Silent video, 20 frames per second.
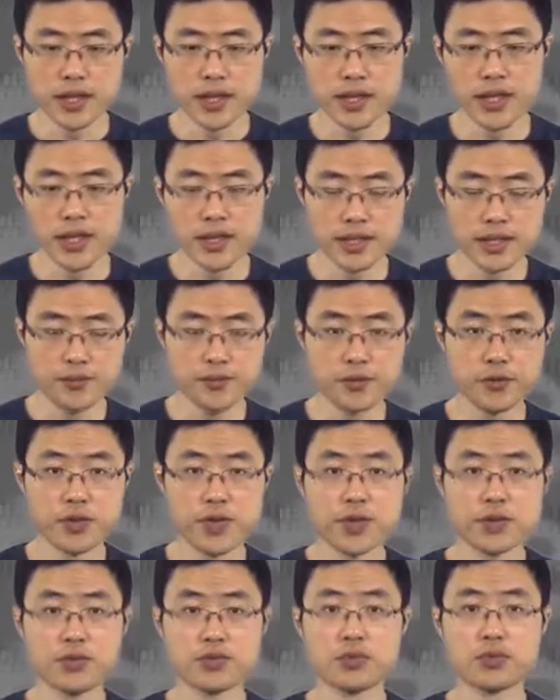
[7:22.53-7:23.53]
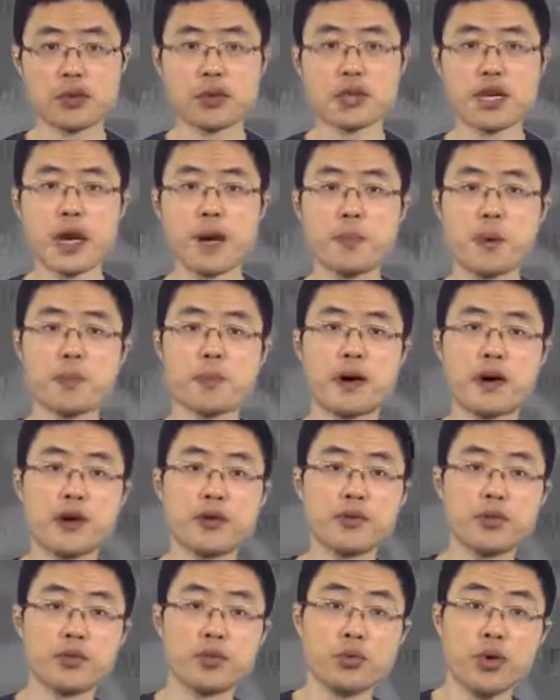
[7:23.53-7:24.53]
and if you can draw the upper bound
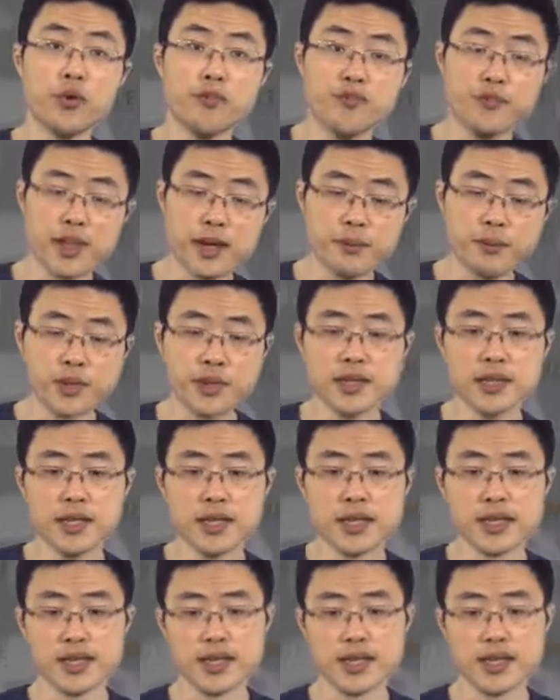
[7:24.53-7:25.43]
on the growth number,